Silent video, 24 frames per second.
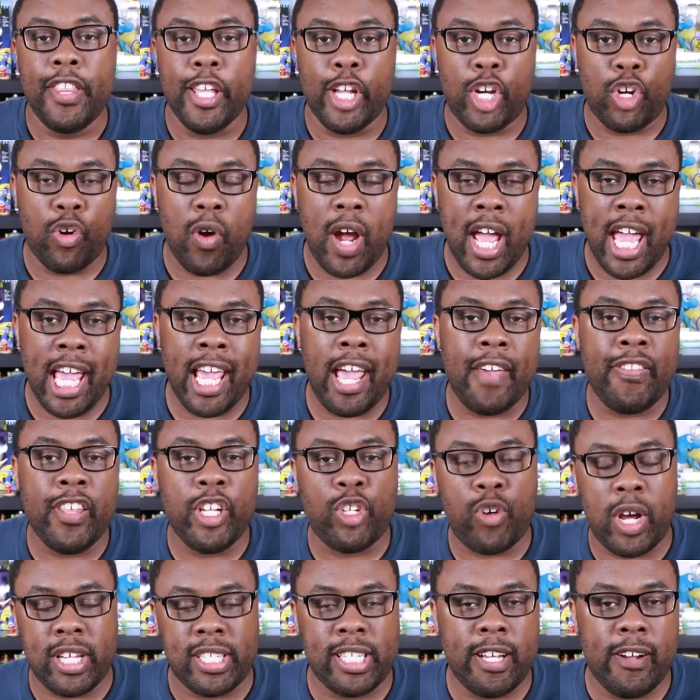The Krang and the
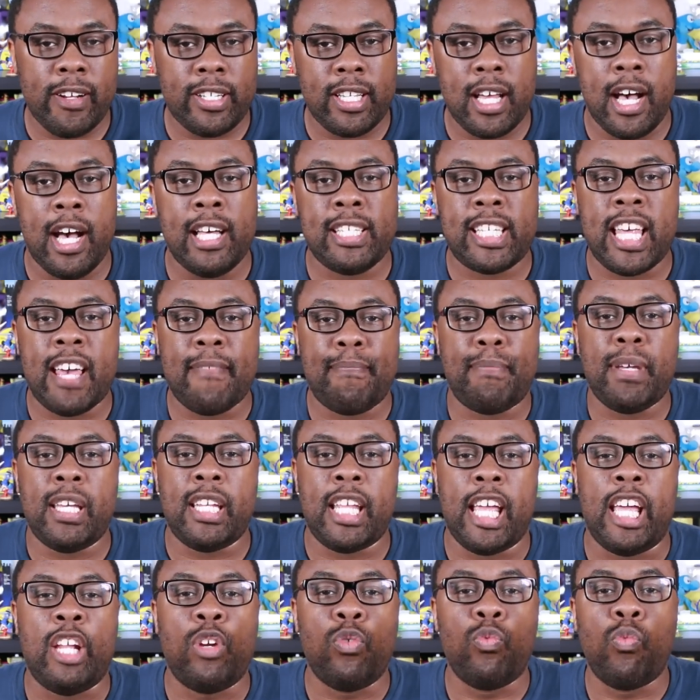Triceratons have
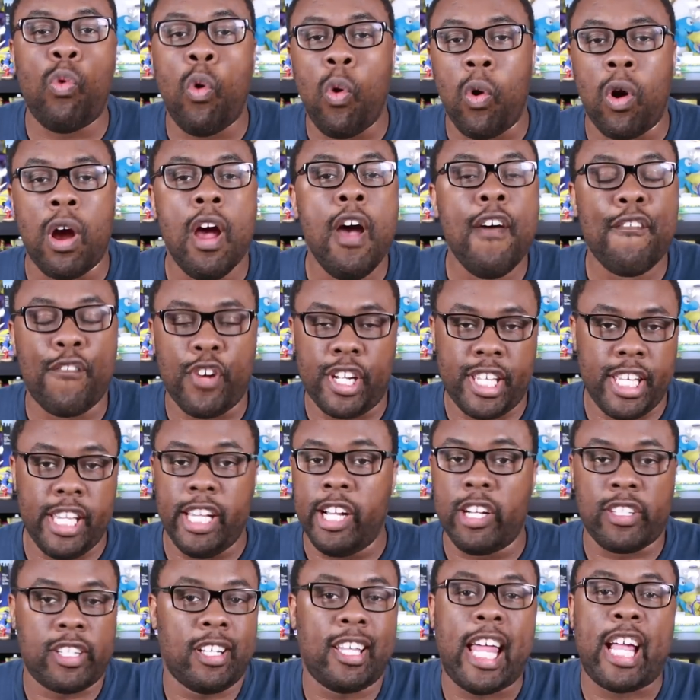been in war for
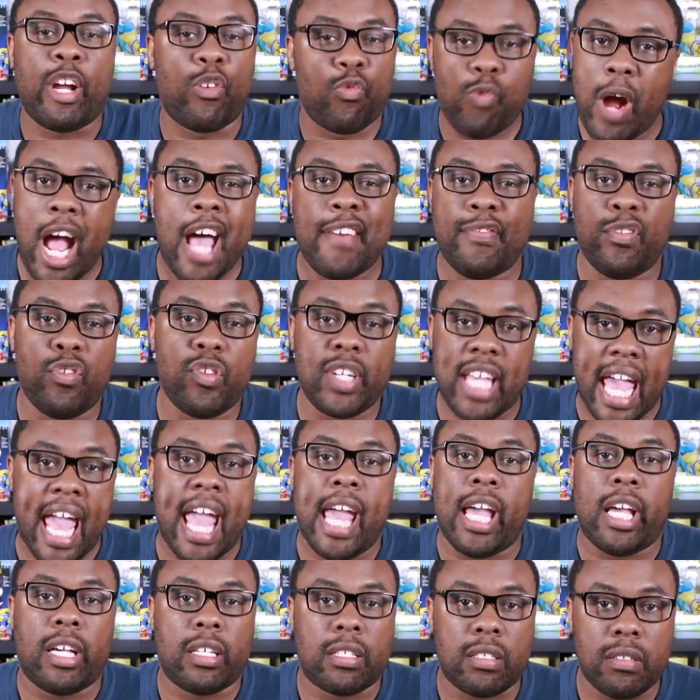years. They're like rival
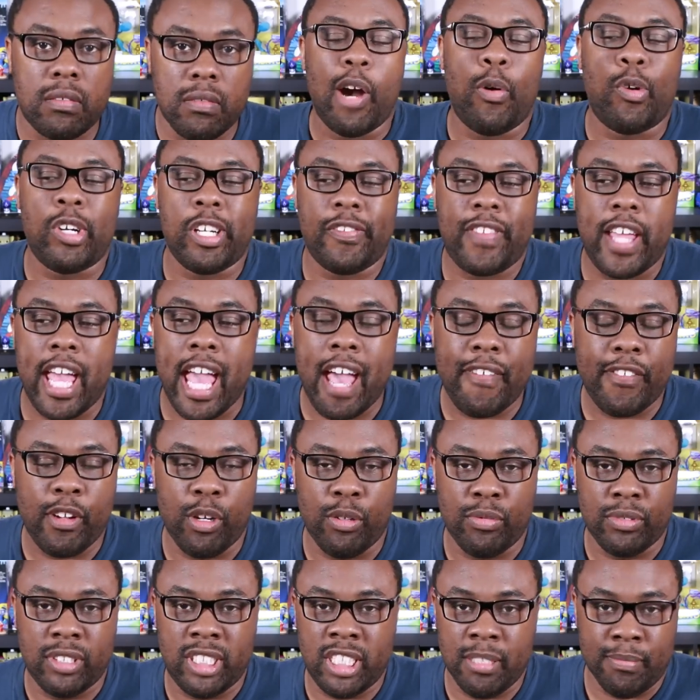gangs. I wonder if they have their
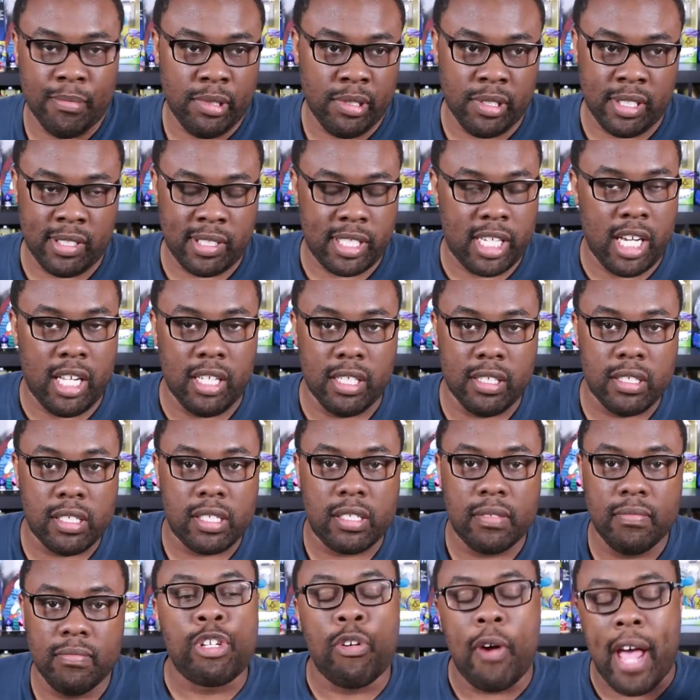own symbols and
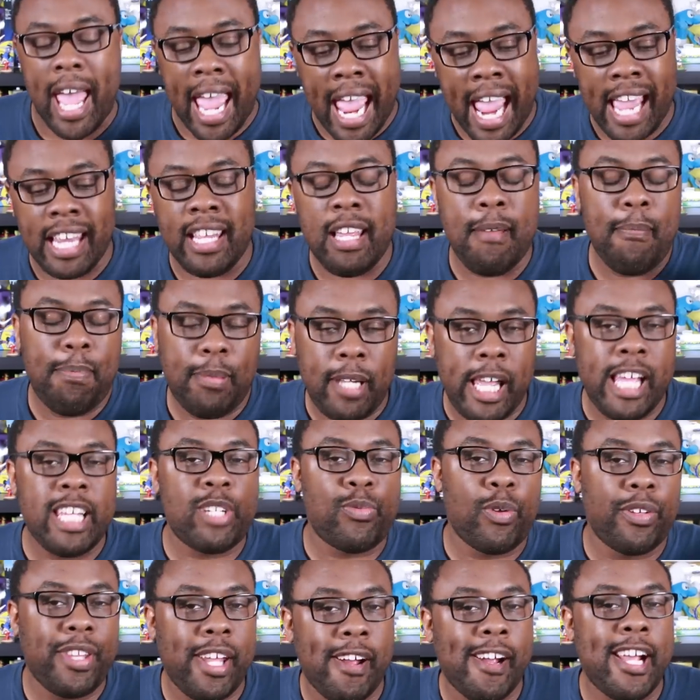colors. So any
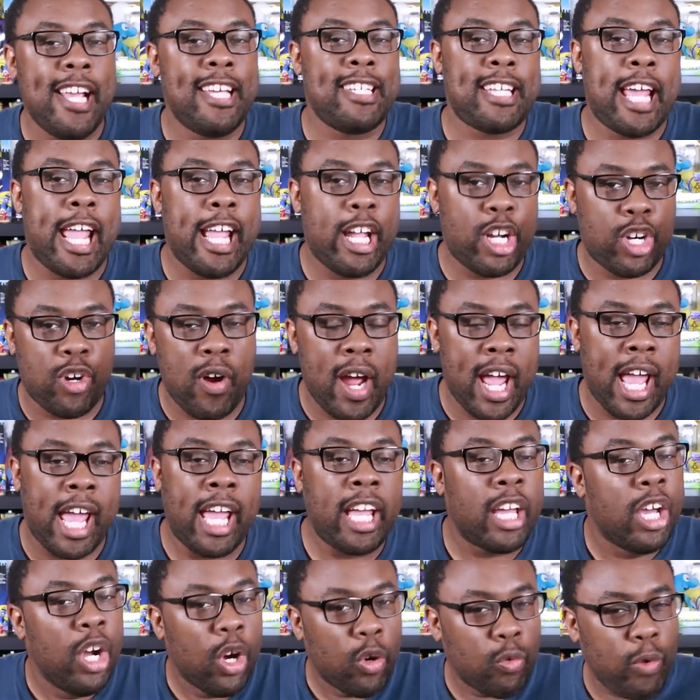place where there is a
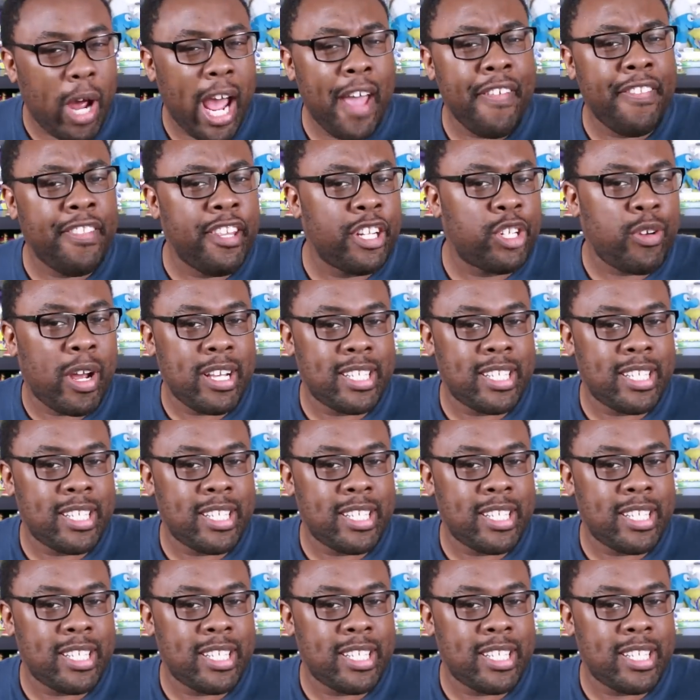Krang, rather than the